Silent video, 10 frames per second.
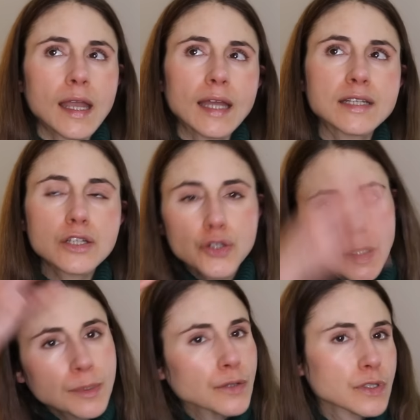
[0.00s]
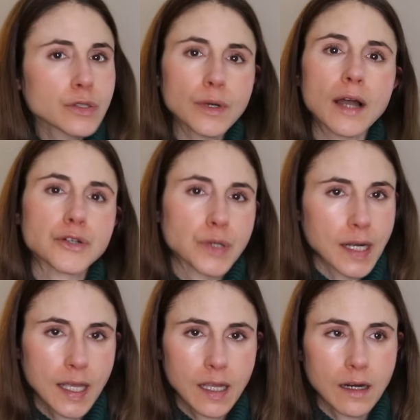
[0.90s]
it distributes throughout
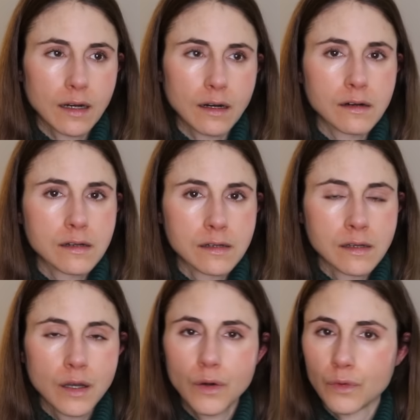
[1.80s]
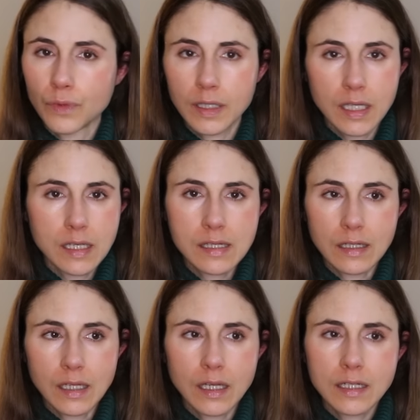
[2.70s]
dry hair, really
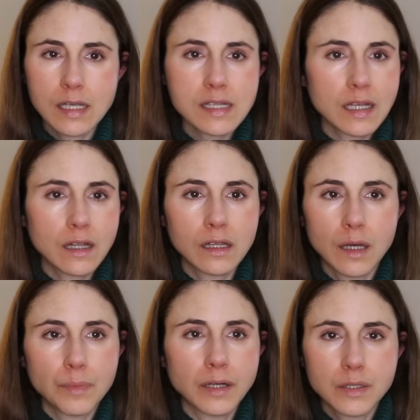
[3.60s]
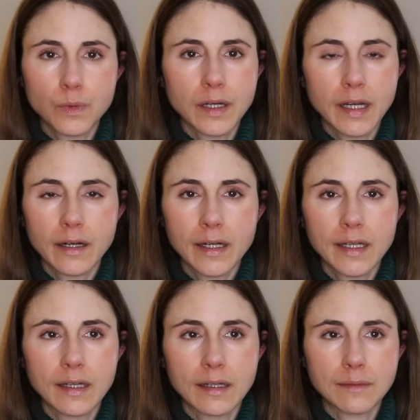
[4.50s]
easily. It doesn't clump onto one
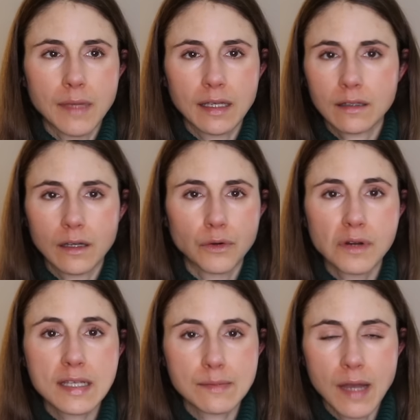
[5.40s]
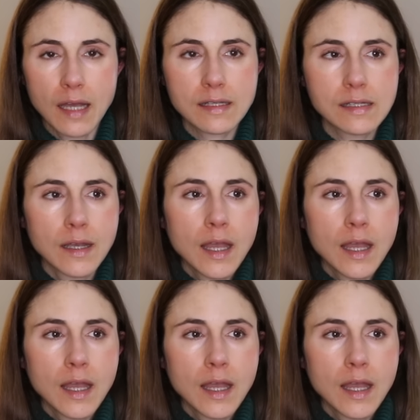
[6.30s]
area and make a grease mess.